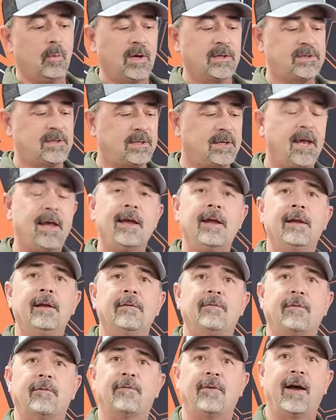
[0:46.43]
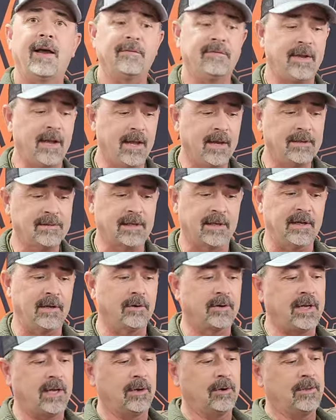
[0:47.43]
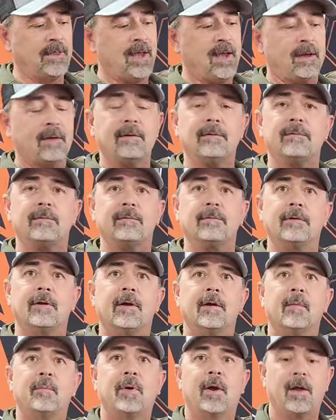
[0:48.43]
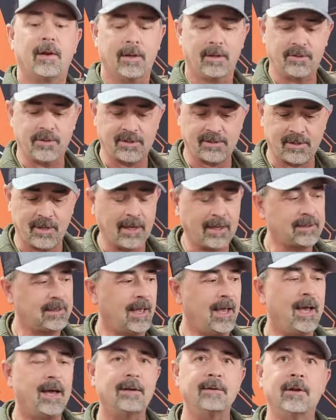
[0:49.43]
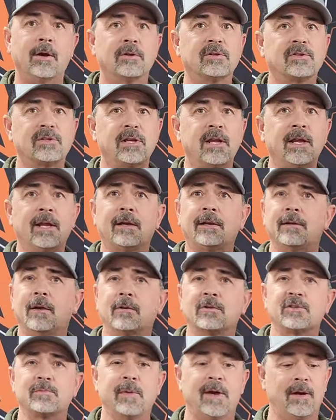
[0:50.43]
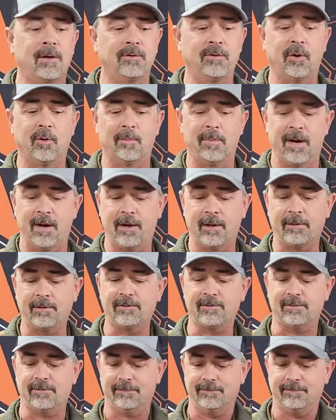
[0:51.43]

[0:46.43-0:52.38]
once a day for 5 days, and it'll cure that product just like that. No stink, no smell, no bugs.